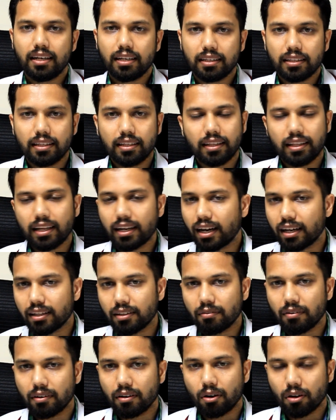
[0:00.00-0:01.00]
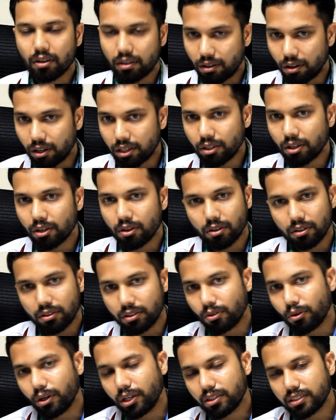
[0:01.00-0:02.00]
then or you're
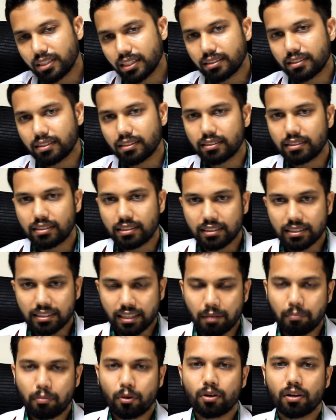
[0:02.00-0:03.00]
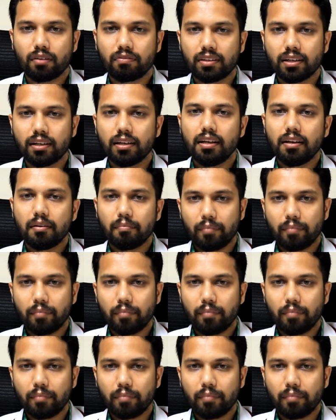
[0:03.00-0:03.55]
going to just skip out of the